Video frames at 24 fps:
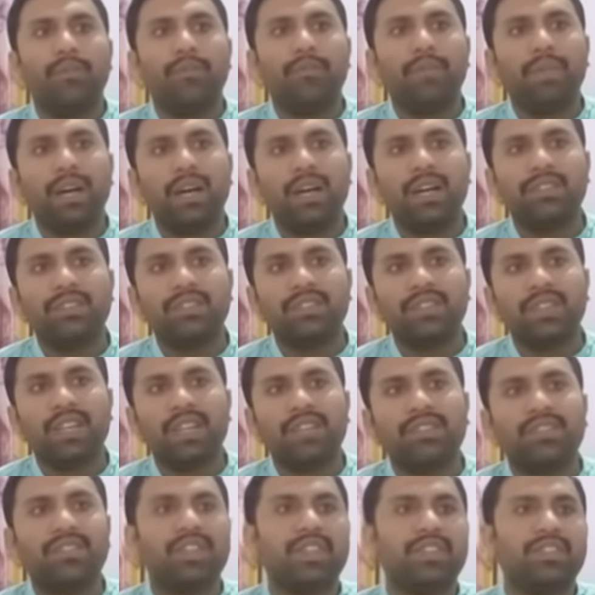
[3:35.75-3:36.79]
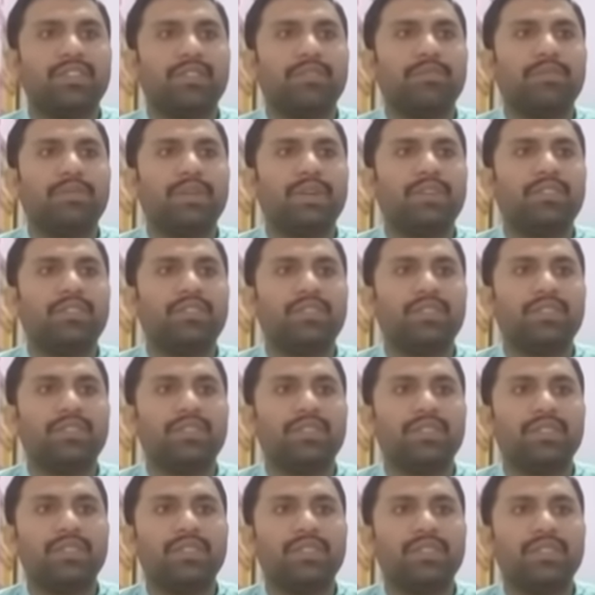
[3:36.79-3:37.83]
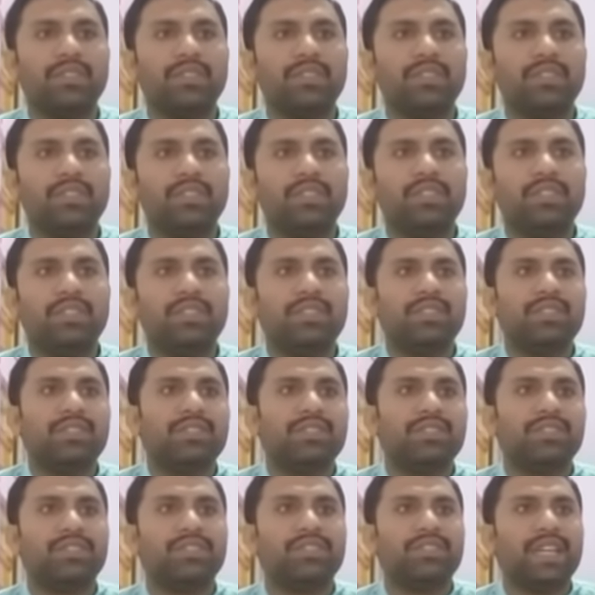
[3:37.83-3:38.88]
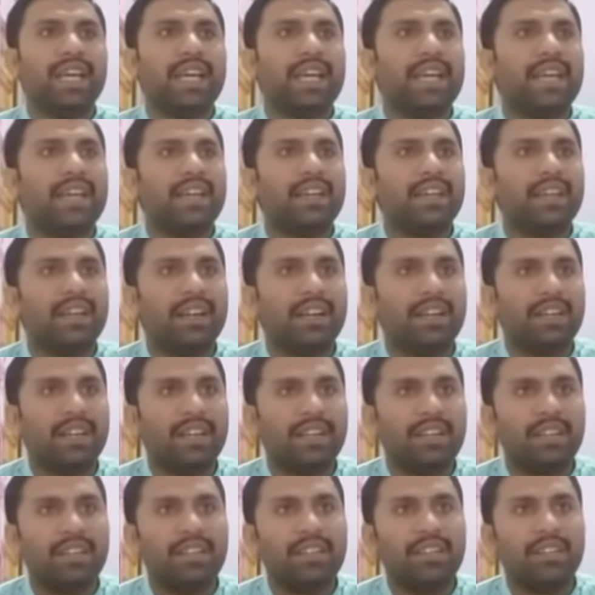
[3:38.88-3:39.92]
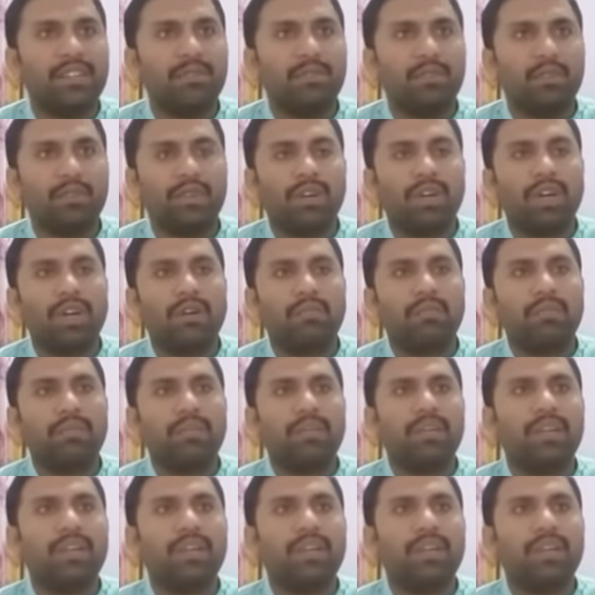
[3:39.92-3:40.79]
Past tense examples: Jack attended the program,